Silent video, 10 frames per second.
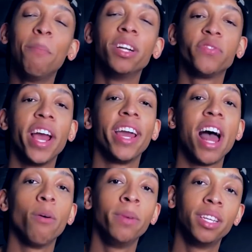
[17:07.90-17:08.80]
so much for
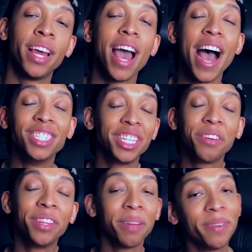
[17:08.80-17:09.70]
hanging out with me today. I
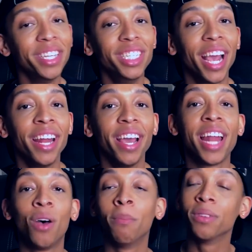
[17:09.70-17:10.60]
genuinely appreciate it,
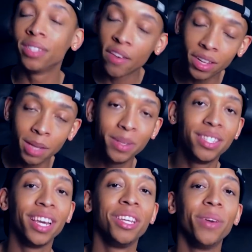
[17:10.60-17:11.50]
and I will most definitely be
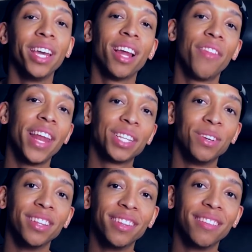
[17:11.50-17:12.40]
seeing you in the
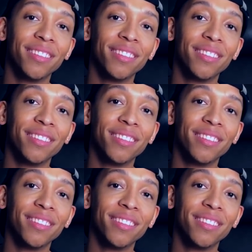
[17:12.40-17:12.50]
next one.